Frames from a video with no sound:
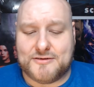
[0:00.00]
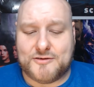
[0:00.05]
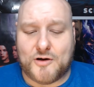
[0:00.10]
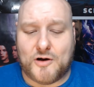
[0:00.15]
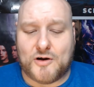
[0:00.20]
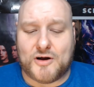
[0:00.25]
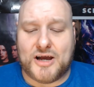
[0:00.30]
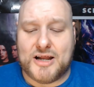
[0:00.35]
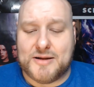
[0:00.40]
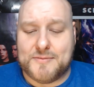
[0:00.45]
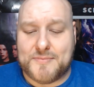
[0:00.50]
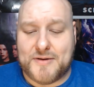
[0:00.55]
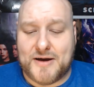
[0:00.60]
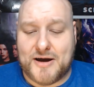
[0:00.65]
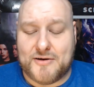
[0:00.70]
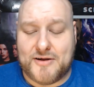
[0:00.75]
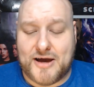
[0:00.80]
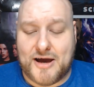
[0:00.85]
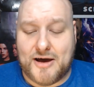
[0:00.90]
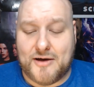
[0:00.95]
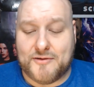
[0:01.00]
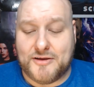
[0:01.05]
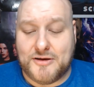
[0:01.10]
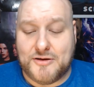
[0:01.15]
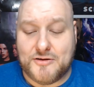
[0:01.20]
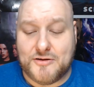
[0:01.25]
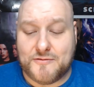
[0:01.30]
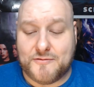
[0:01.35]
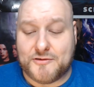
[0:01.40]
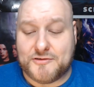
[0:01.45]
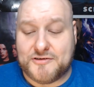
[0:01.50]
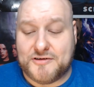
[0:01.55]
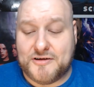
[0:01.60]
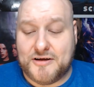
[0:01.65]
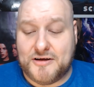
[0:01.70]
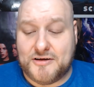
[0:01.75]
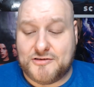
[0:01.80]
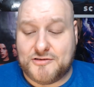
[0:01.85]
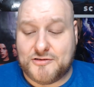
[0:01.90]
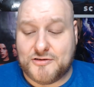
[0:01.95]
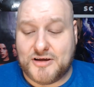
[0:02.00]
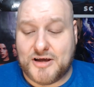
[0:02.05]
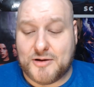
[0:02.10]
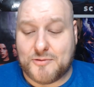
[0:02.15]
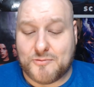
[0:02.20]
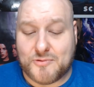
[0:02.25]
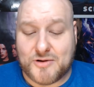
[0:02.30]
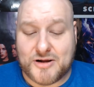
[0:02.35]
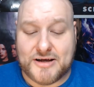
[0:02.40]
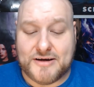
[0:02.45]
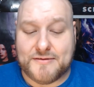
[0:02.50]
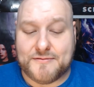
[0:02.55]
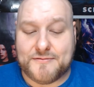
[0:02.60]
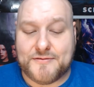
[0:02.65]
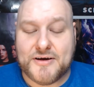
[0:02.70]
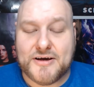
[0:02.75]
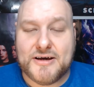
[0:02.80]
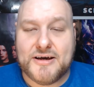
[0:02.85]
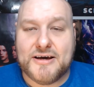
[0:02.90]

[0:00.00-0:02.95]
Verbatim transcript: talking about how the university should get rid of